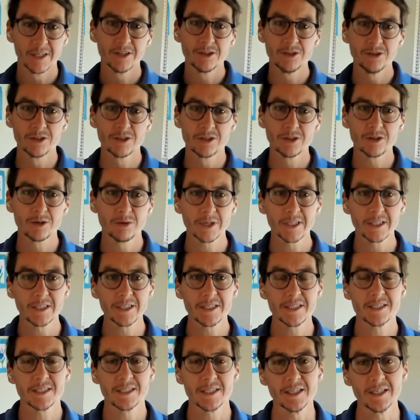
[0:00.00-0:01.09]
you can quickly
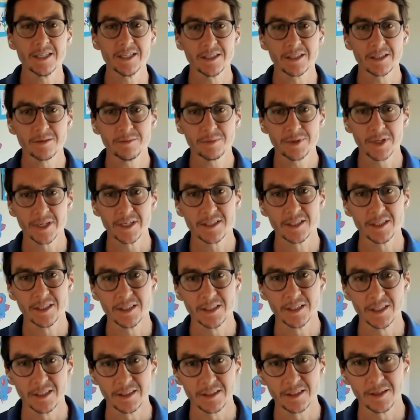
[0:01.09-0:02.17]
see the complexity
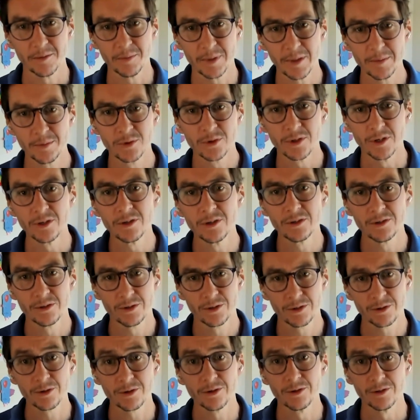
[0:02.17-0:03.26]
that people go
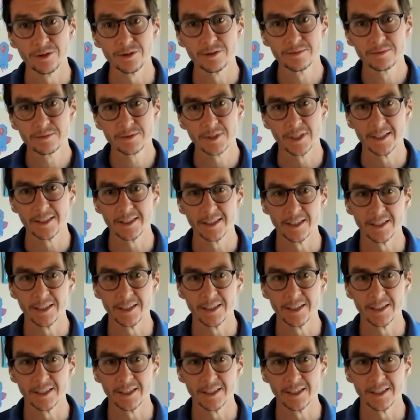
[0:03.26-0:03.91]
through, right?